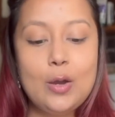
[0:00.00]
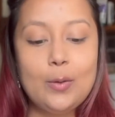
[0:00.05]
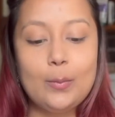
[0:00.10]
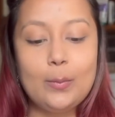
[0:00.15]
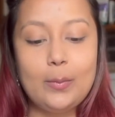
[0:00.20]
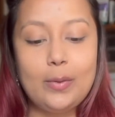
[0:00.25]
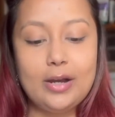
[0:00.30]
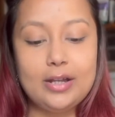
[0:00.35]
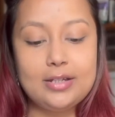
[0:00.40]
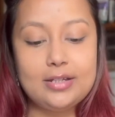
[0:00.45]

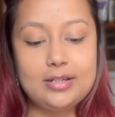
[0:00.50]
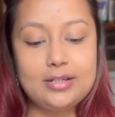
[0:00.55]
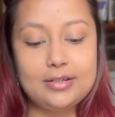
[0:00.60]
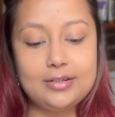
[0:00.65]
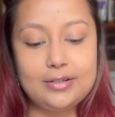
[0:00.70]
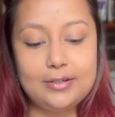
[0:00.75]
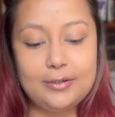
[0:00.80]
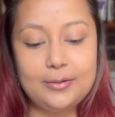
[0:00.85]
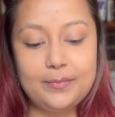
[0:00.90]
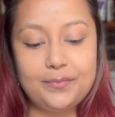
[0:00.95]
But
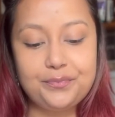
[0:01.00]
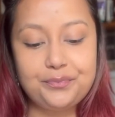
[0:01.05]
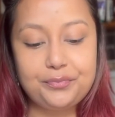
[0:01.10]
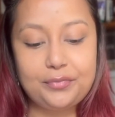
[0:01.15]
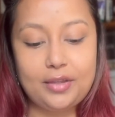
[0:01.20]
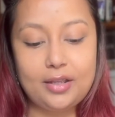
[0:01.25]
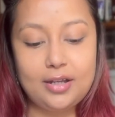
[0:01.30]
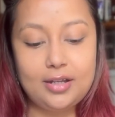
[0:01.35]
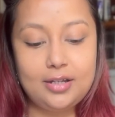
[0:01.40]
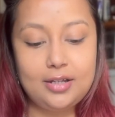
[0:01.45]

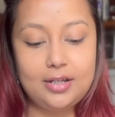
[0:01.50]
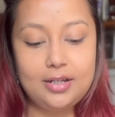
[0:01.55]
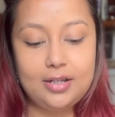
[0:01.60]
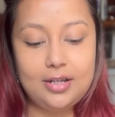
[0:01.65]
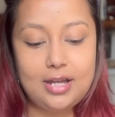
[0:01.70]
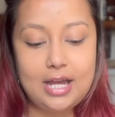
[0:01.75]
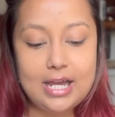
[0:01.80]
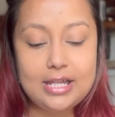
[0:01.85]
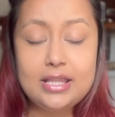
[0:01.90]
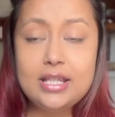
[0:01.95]

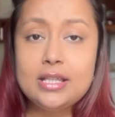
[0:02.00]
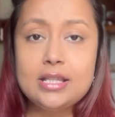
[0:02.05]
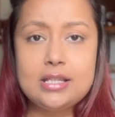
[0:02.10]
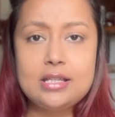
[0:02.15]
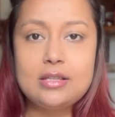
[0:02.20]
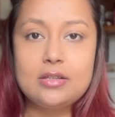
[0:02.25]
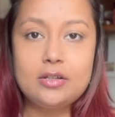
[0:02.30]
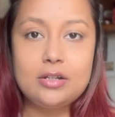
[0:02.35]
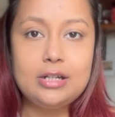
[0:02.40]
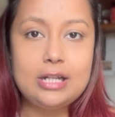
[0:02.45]
I think this
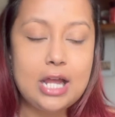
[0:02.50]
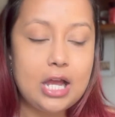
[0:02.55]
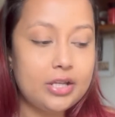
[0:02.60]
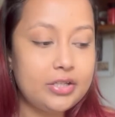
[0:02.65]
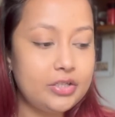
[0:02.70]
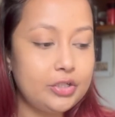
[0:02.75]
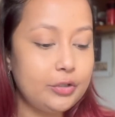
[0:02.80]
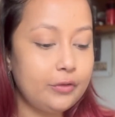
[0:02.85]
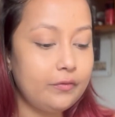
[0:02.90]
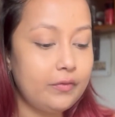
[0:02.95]
is gonna
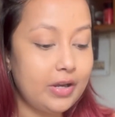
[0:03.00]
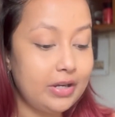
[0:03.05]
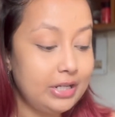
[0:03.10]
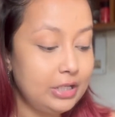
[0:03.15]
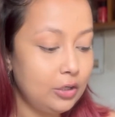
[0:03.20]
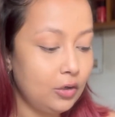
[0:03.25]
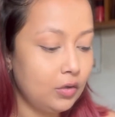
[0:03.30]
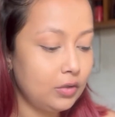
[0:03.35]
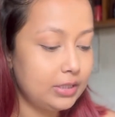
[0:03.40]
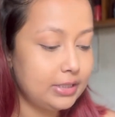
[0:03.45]
last you a very
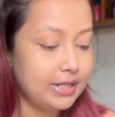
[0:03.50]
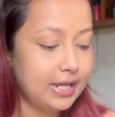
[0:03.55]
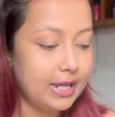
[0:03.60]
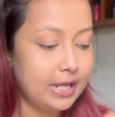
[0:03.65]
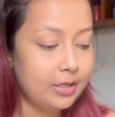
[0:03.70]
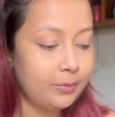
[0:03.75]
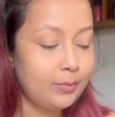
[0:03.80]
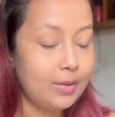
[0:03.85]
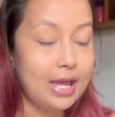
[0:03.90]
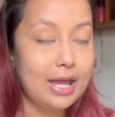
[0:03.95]
long time.